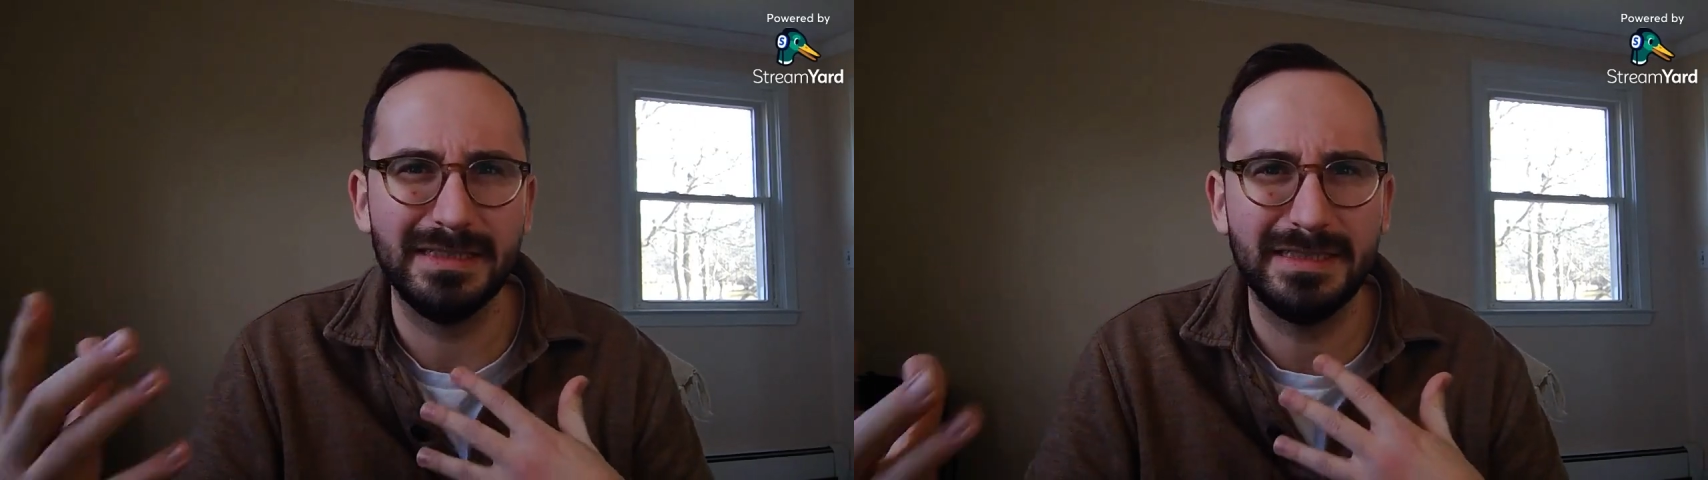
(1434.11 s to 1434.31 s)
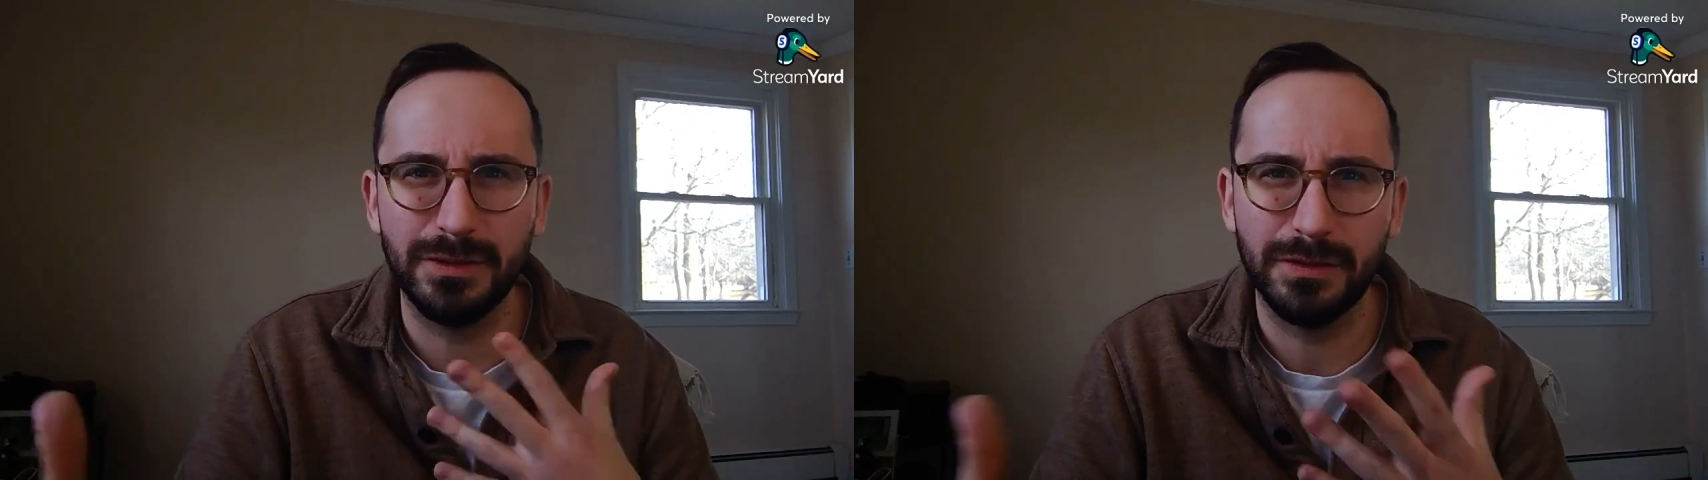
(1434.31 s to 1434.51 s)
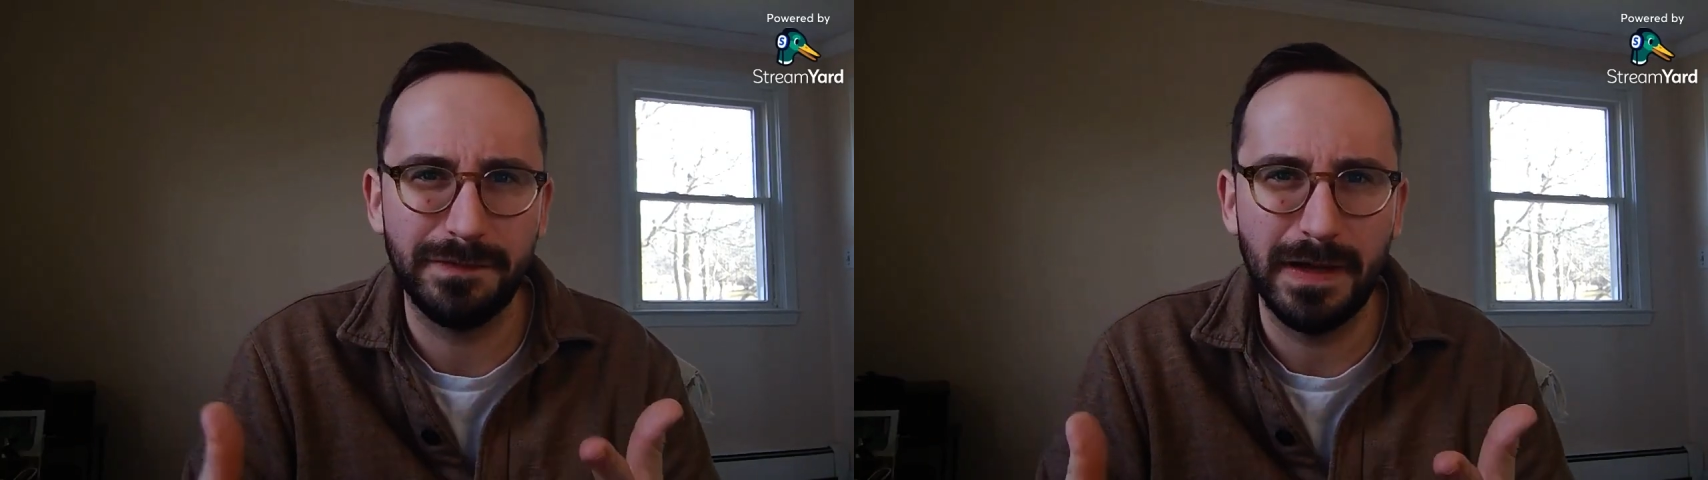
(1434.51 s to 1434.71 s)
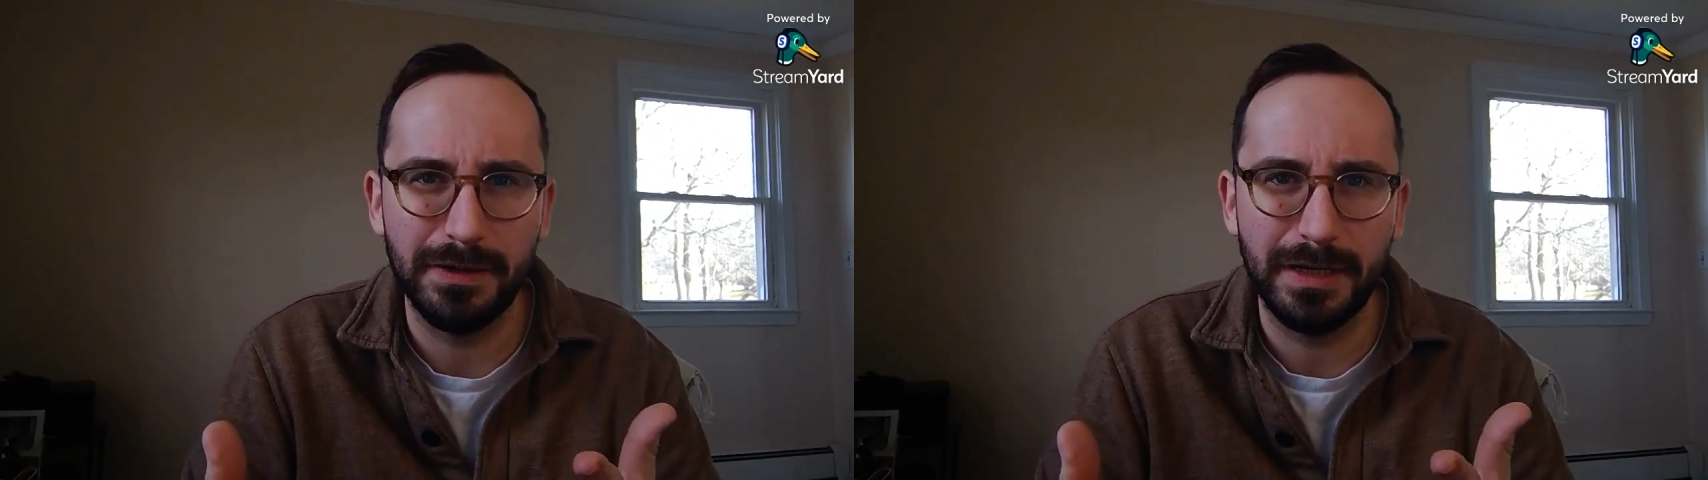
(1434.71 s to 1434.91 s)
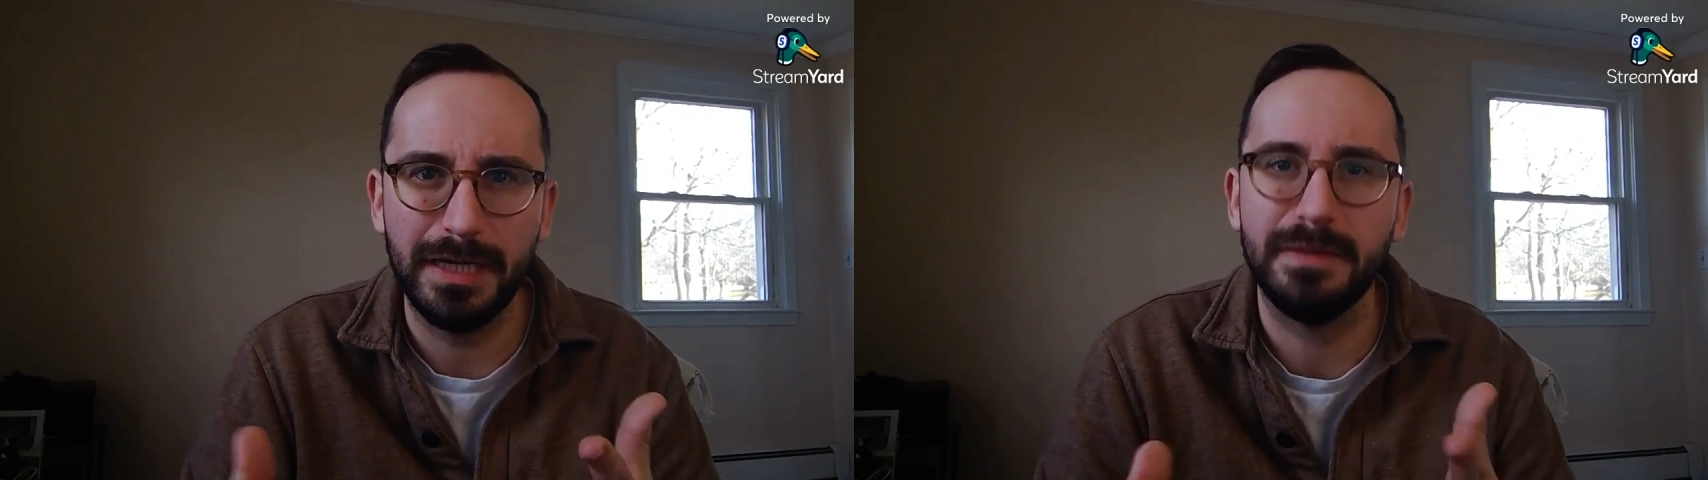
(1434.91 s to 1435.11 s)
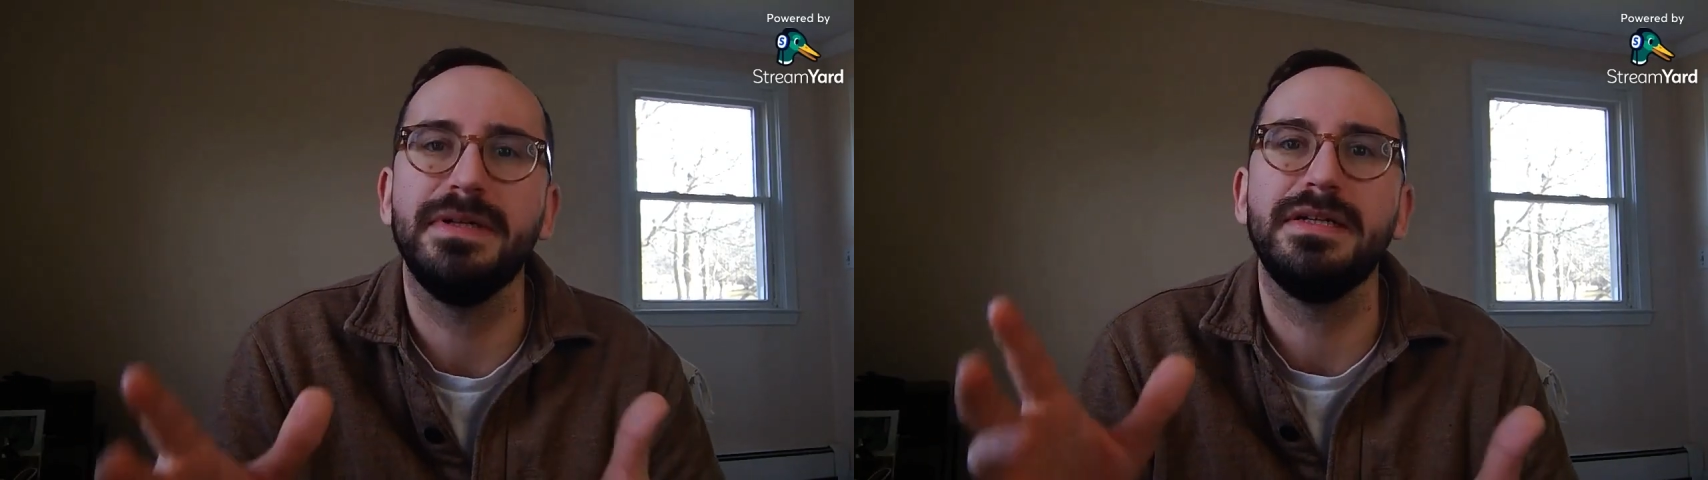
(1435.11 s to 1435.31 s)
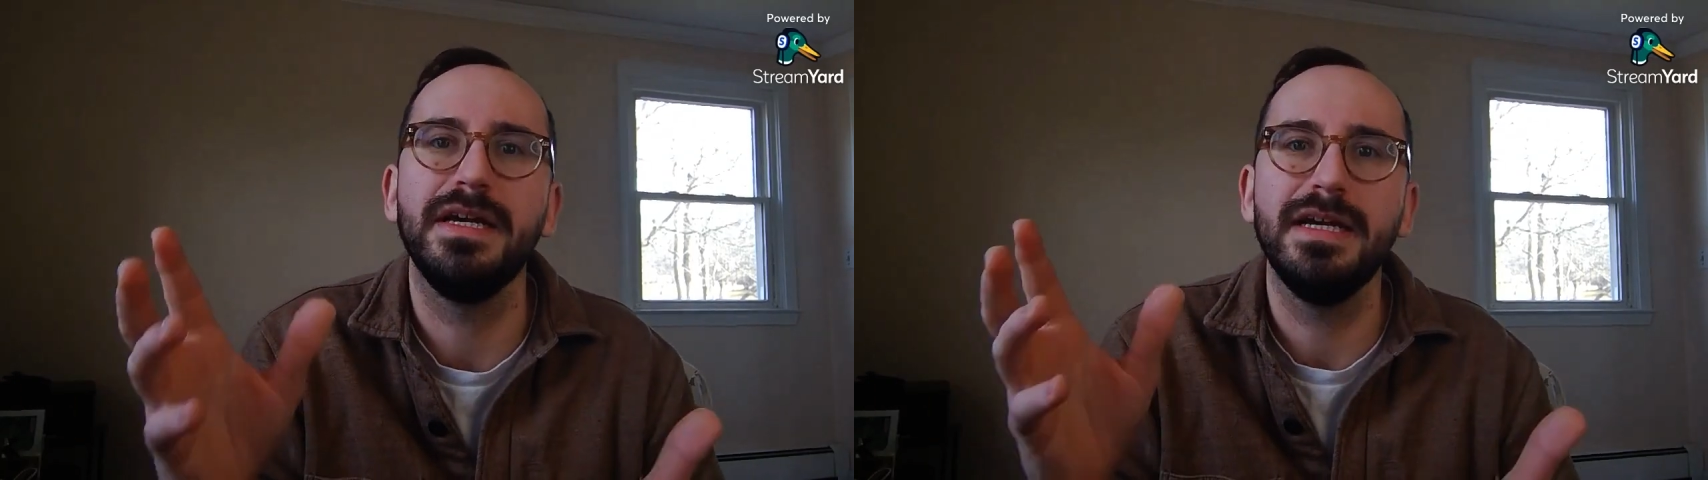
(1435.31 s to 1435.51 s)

Dior Fahrenheit, but